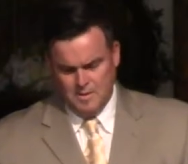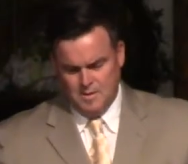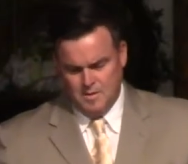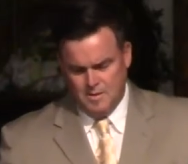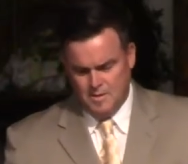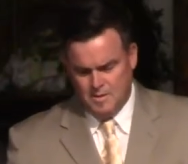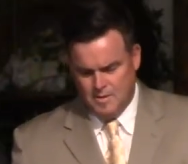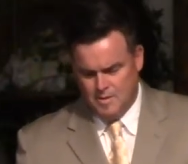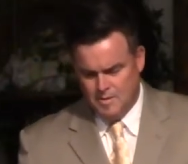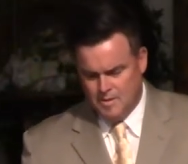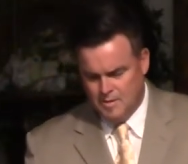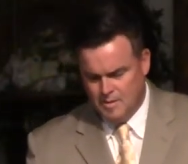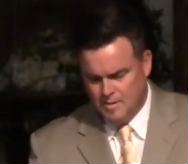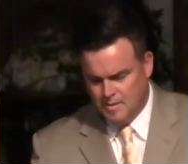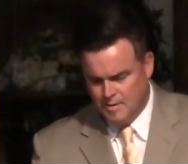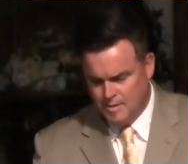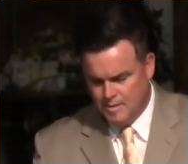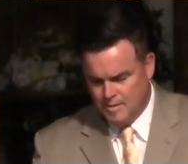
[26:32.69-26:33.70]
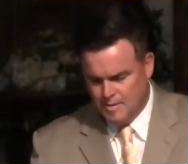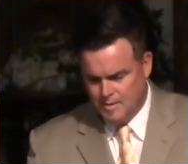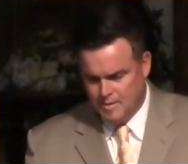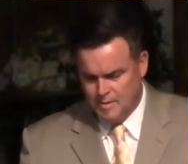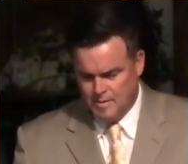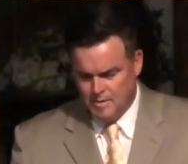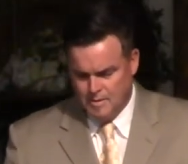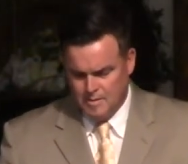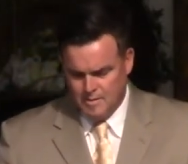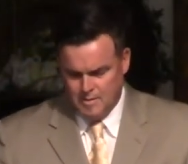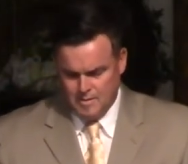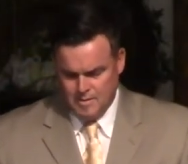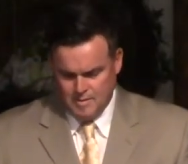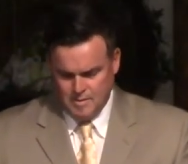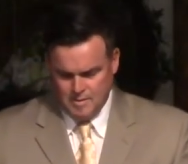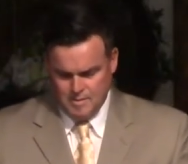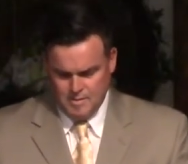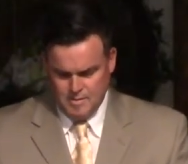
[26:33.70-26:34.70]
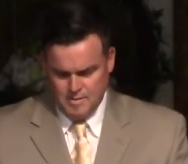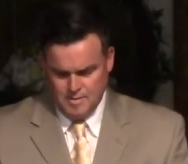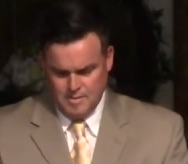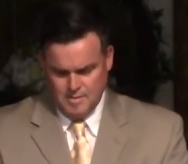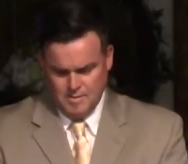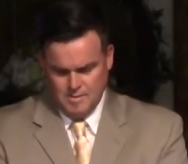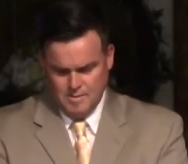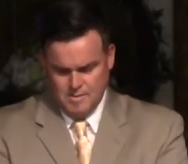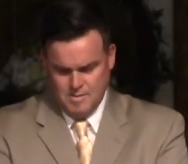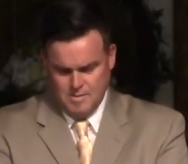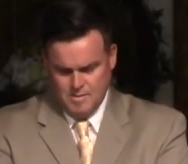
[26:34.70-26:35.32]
No one is speaking in this clip.